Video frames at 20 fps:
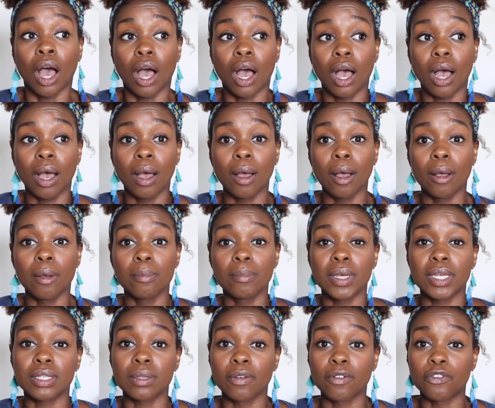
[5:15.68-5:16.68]

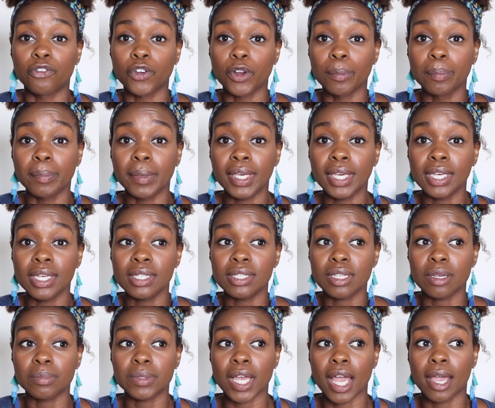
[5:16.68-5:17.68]
For me,
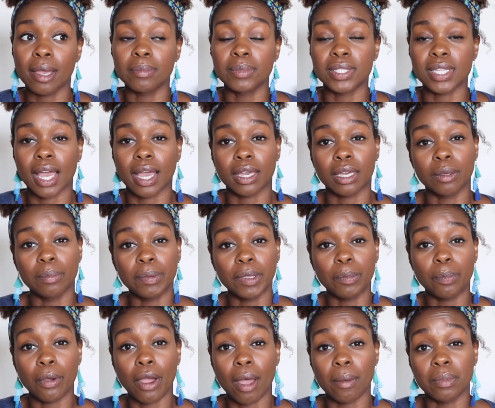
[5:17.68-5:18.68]
sometimes that could be
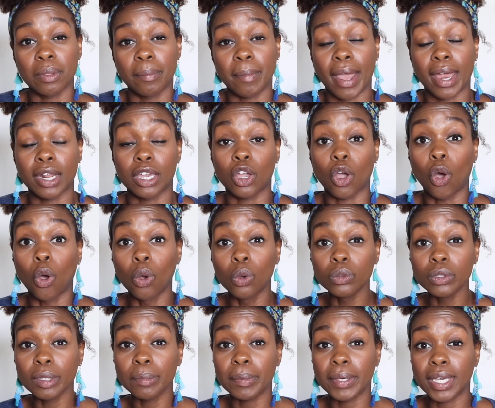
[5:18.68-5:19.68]
problematic
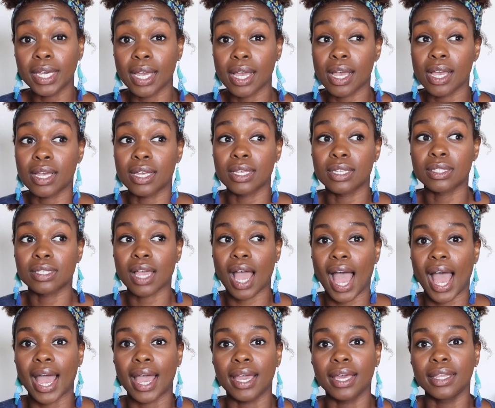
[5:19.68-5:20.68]
only because
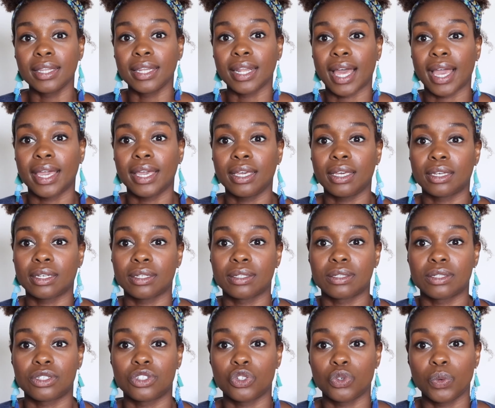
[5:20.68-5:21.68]
I like
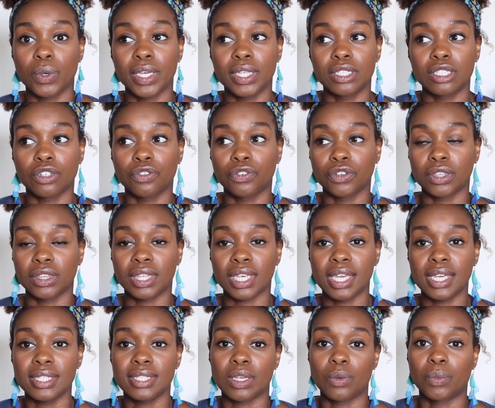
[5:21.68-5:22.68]
doing different
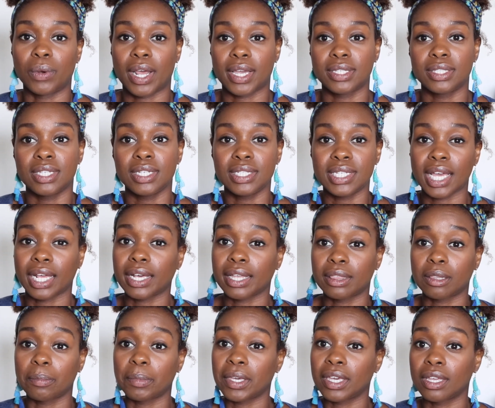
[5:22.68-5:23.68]
things, and when I sit down
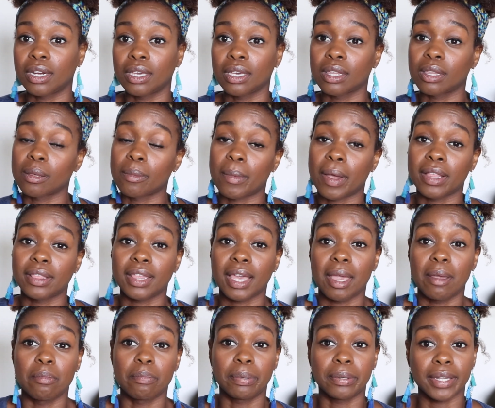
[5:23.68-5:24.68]
at the beginning of the month
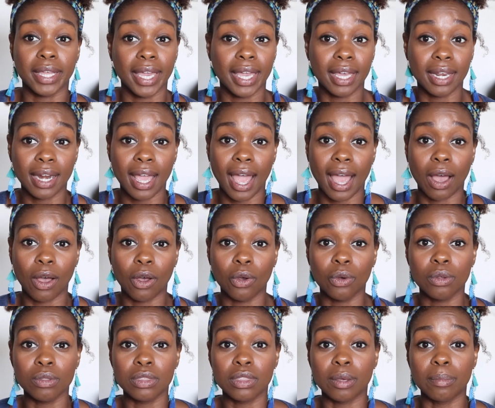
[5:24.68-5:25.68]
and plan
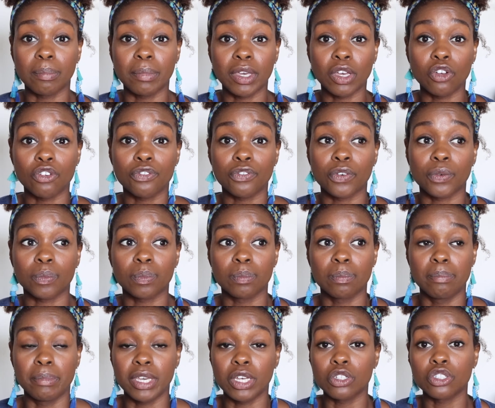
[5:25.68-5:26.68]
out the
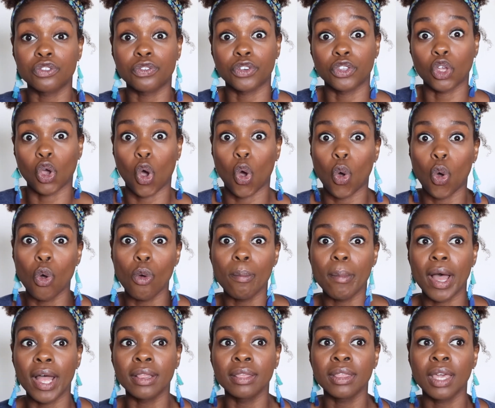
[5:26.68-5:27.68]
meals for the whole
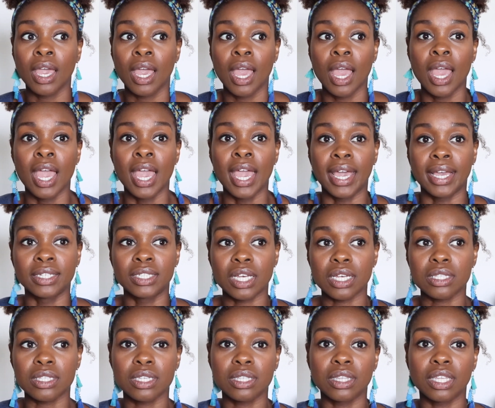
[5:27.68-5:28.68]
month, it
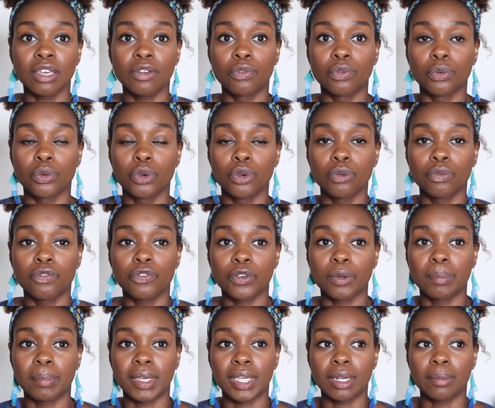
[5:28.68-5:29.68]
doesn't leave room
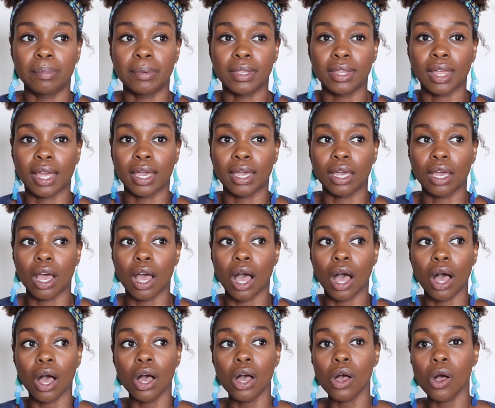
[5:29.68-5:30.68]
for me to be like,
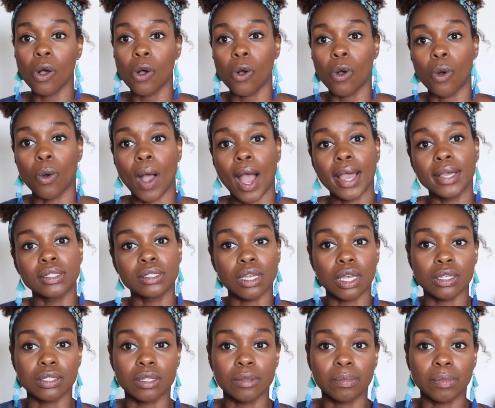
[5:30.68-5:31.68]
oh, I
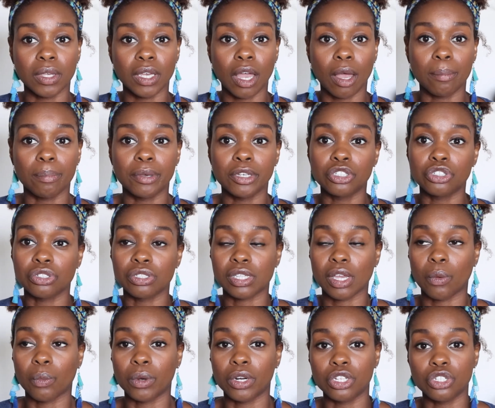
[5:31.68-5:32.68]
saw something on Pinterest,
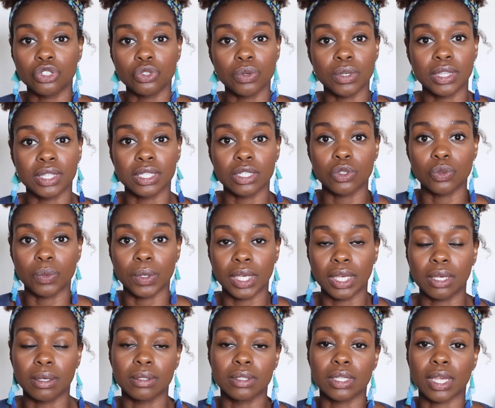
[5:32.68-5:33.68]
I want to do it this
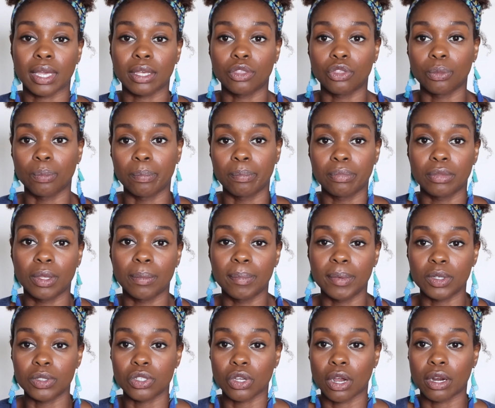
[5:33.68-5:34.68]
week. It's like the
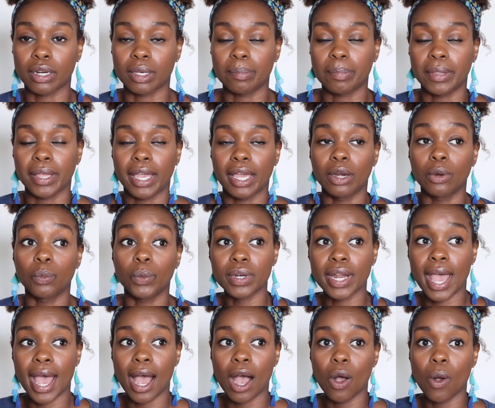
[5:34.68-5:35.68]
meal's already planned. So
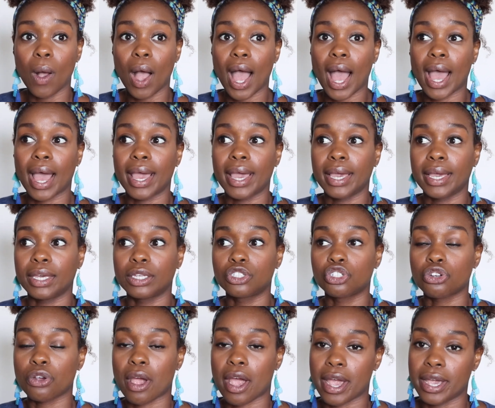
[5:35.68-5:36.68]
now I
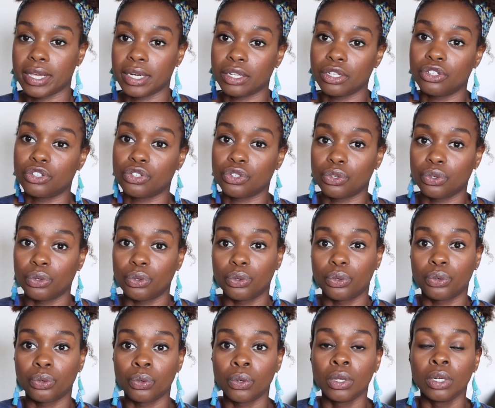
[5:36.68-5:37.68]
try to
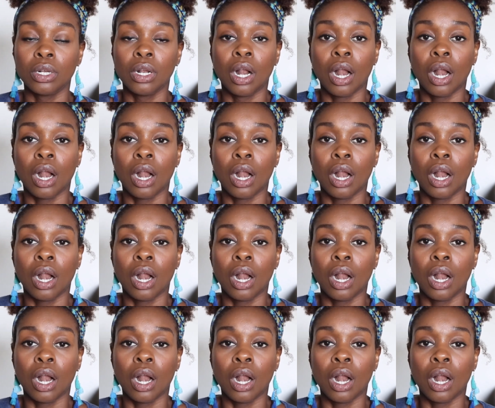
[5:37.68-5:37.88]
do